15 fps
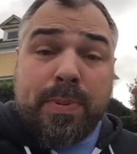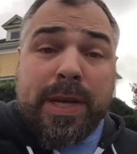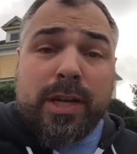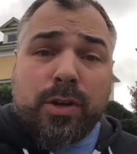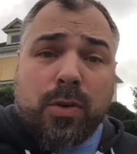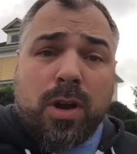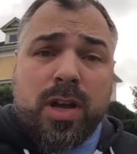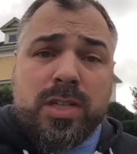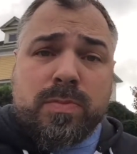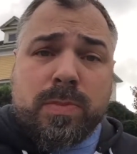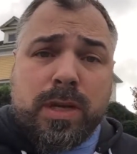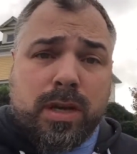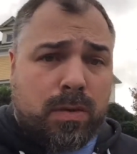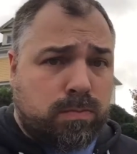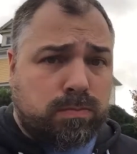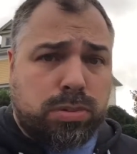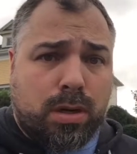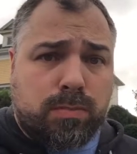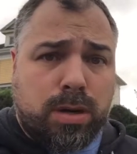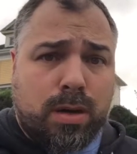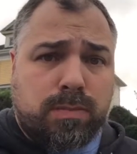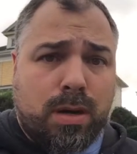Bing Crosby
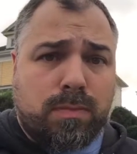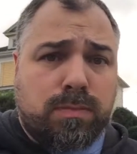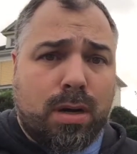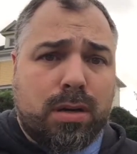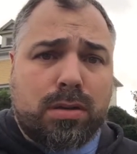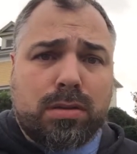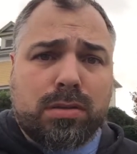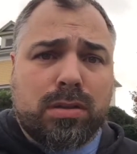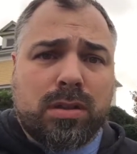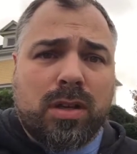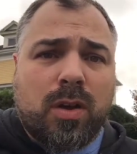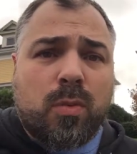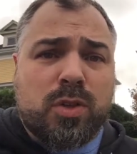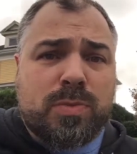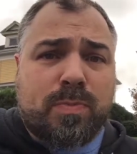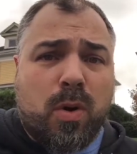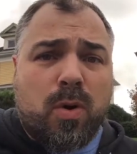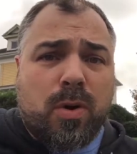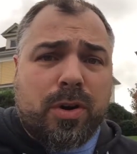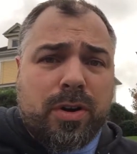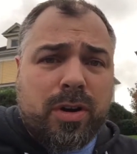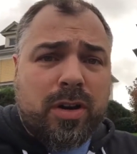was
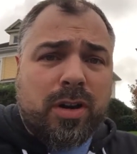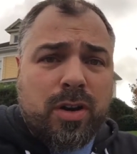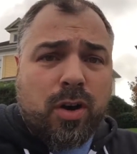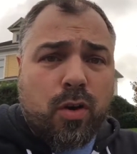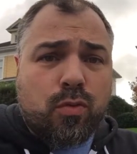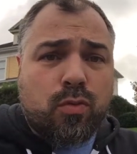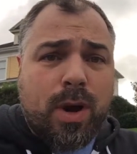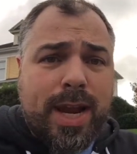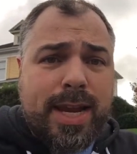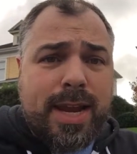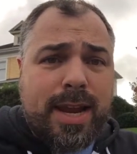born right